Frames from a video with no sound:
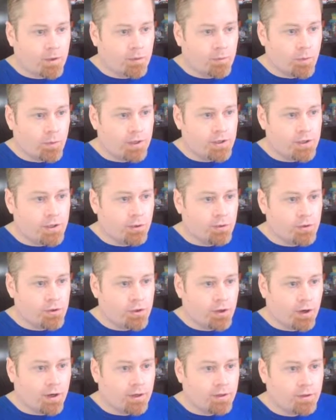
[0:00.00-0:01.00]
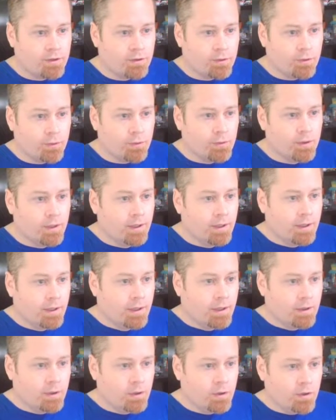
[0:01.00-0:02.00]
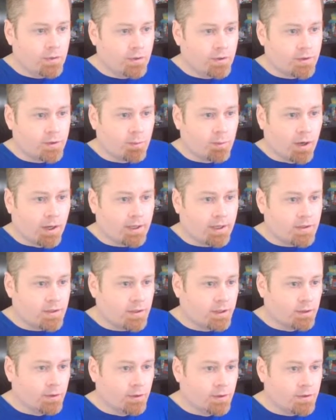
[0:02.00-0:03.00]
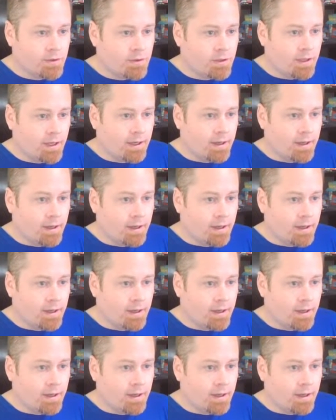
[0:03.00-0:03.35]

ratio chart to use for some market signals.